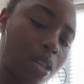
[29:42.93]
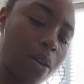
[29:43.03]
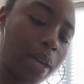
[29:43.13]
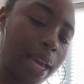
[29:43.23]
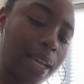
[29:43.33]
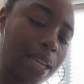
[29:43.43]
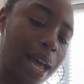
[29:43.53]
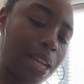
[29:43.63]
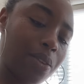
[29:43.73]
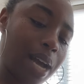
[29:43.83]
okay a
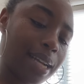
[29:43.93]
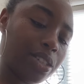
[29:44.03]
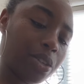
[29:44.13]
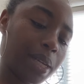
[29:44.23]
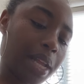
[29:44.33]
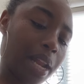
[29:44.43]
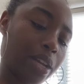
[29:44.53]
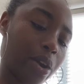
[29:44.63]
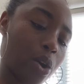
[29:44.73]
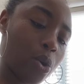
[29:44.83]
lot of you guys are creating
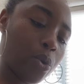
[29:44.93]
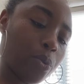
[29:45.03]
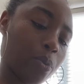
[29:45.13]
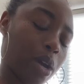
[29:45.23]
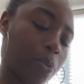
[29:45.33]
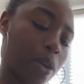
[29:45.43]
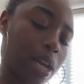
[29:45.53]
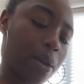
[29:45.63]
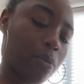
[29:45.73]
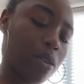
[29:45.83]
your own uh,
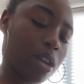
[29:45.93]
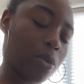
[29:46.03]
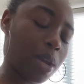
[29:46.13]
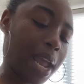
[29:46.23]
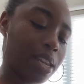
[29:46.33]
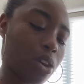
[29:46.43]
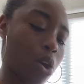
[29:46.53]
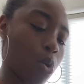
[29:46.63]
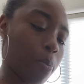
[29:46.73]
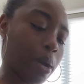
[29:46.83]
uh, re, creating your
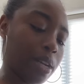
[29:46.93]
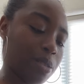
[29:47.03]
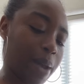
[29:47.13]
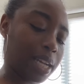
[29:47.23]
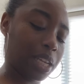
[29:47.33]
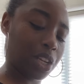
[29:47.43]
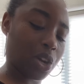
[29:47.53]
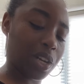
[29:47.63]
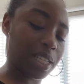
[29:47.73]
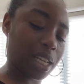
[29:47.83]
own burdens by clinging
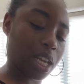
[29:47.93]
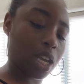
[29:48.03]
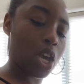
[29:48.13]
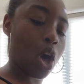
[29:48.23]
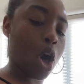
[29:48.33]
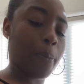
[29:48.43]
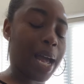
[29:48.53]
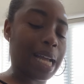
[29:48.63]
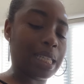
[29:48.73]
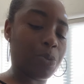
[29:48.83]
on to
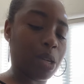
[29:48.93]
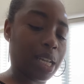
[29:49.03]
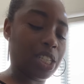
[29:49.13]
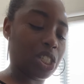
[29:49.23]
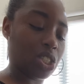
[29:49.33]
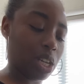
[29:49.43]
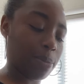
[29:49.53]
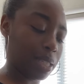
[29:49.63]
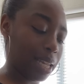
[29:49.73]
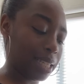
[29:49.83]
past
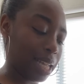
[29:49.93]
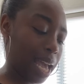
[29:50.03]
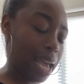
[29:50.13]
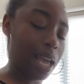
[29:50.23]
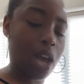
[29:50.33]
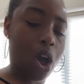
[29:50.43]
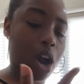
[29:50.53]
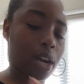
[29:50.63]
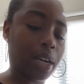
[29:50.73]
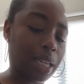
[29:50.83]
relationships, things that
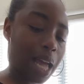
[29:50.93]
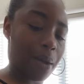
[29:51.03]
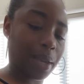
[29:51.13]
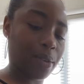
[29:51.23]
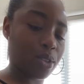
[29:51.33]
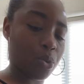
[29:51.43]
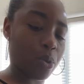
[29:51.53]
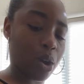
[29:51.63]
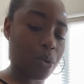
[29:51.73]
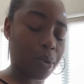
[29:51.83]
aren't allowing you to
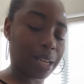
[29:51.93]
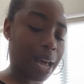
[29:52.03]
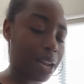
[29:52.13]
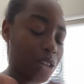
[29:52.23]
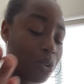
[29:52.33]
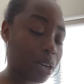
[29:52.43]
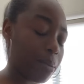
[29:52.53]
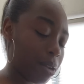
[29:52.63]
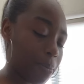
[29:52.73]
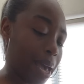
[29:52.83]
grow. A lot you're
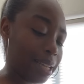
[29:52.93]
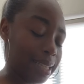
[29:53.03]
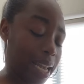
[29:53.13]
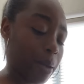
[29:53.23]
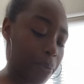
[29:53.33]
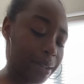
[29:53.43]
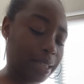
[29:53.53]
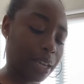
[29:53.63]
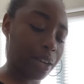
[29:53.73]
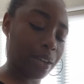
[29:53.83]
coming up as the empress
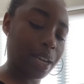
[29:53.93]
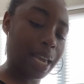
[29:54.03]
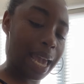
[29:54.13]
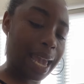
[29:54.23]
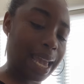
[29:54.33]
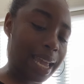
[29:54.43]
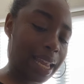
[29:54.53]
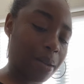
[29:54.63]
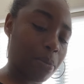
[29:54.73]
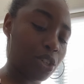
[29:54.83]
here
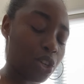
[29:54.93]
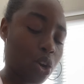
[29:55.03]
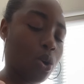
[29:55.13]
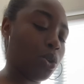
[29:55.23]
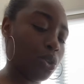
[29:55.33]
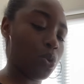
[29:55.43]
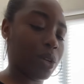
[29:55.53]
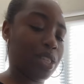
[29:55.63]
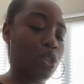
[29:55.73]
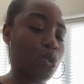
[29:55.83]
and but you're holding
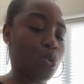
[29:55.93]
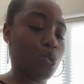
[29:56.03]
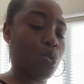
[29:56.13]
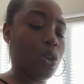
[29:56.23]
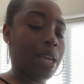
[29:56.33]
on to